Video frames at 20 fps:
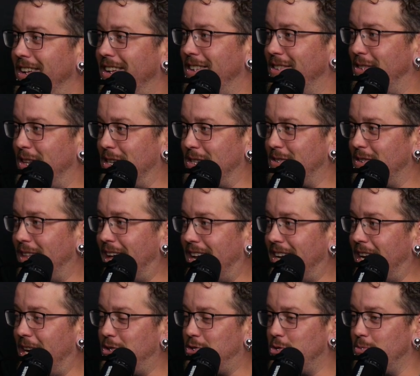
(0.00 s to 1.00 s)
things of that
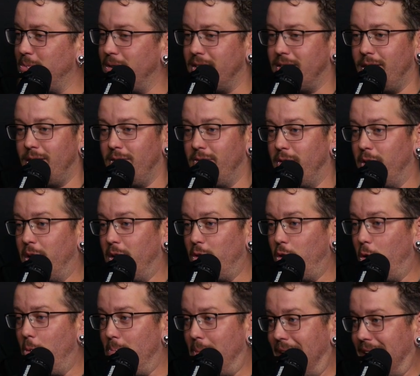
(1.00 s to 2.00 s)
nature. But they're very
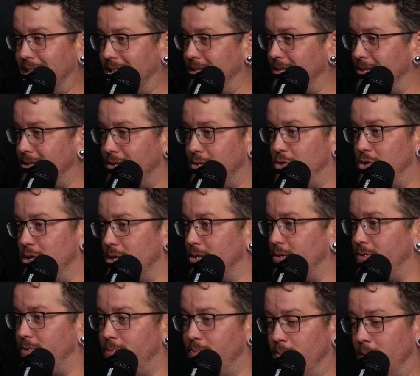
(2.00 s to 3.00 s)
low maintenance. Just
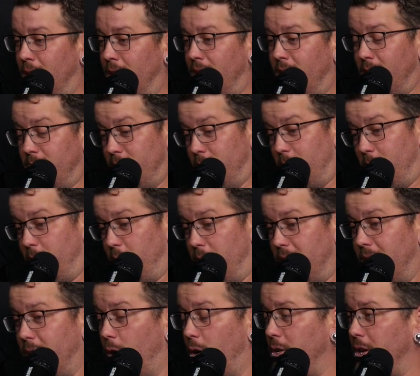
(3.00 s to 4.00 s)
they're
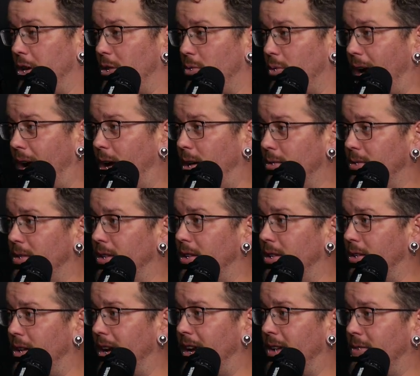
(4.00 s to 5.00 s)
pretty all year round. They're
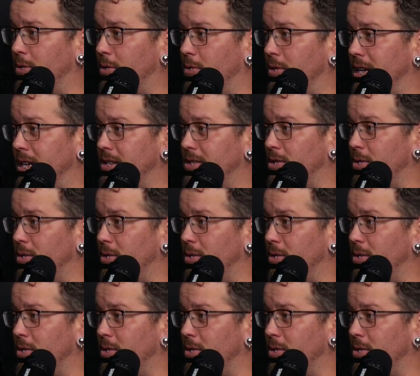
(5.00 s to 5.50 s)
an evergreen, so